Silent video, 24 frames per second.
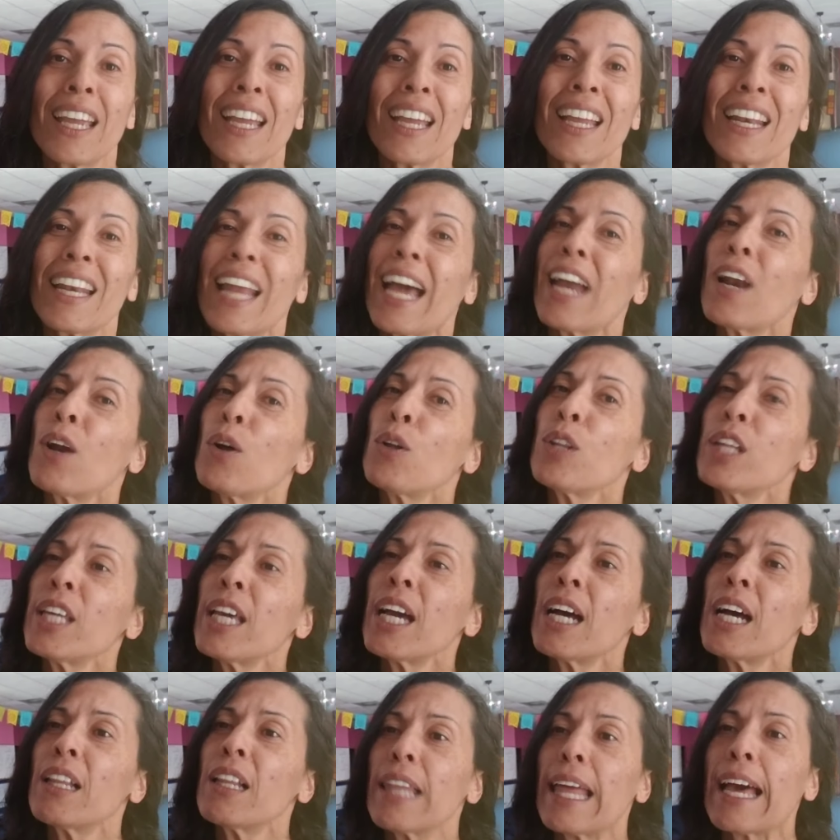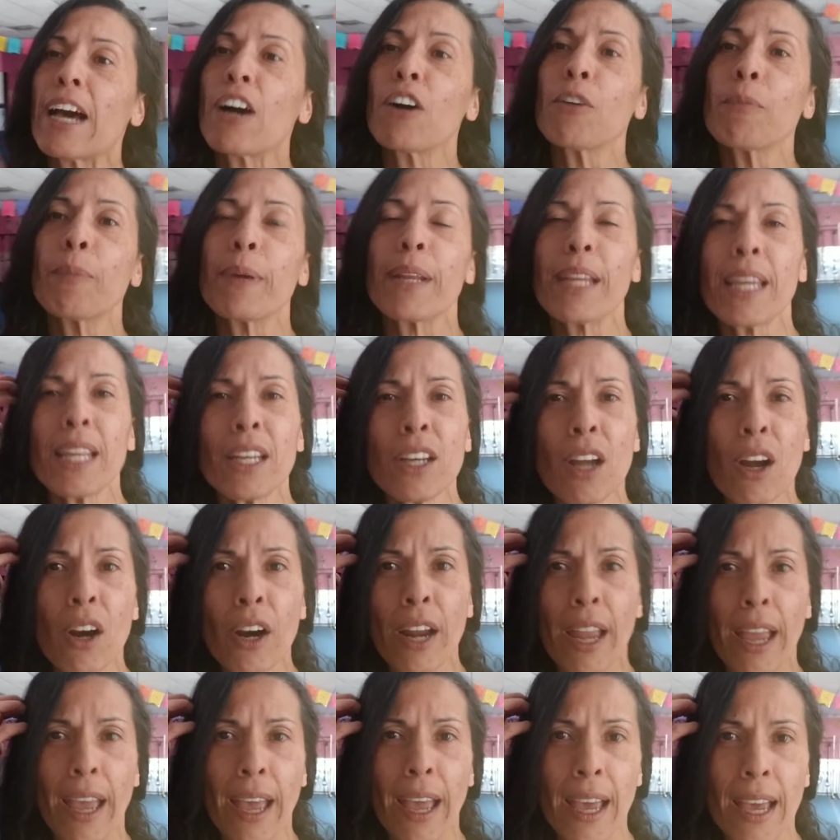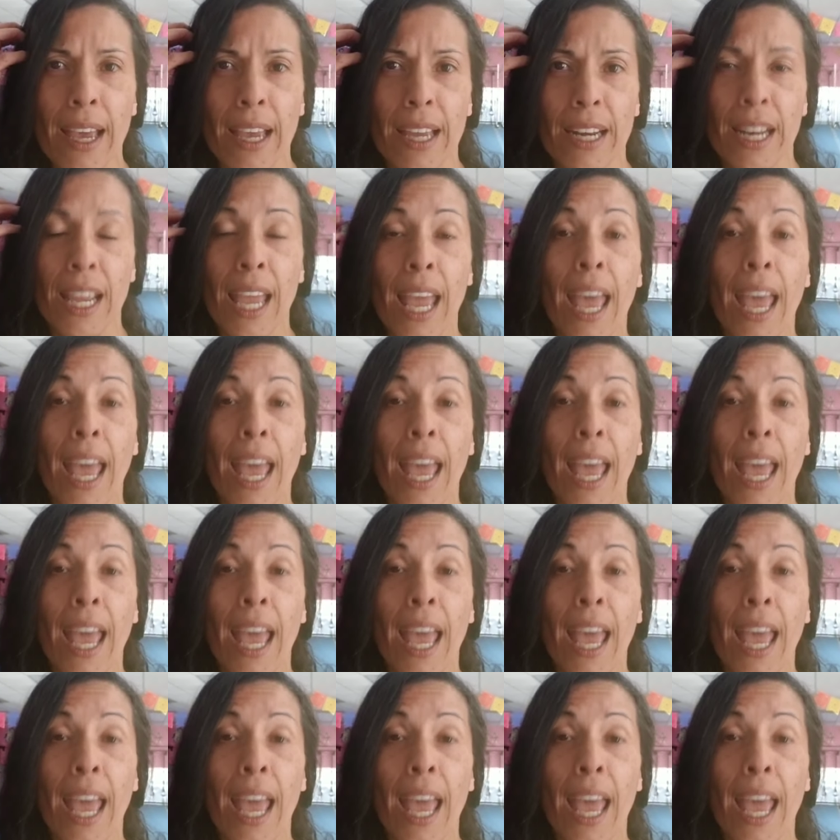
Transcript: not only out loud, but in our head.